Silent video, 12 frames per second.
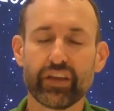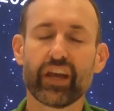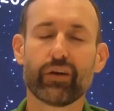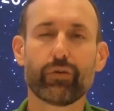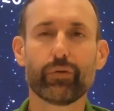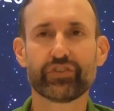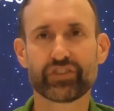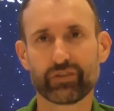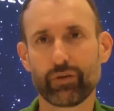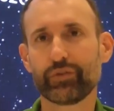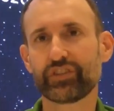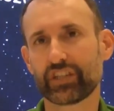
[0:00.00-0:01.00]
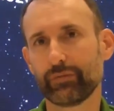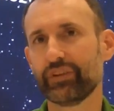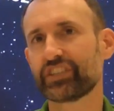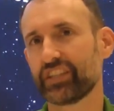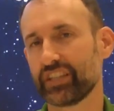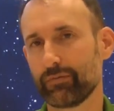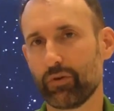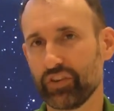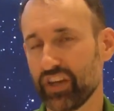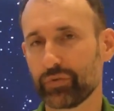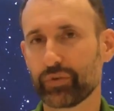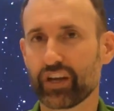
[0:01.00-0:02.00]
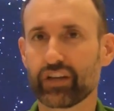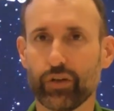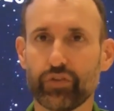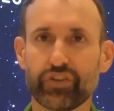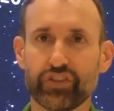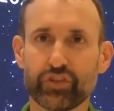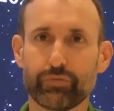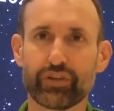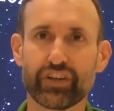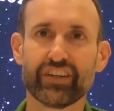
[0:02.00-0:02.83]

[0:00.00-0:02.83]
Yeah, we want to commission them only as we get close to Jupiter,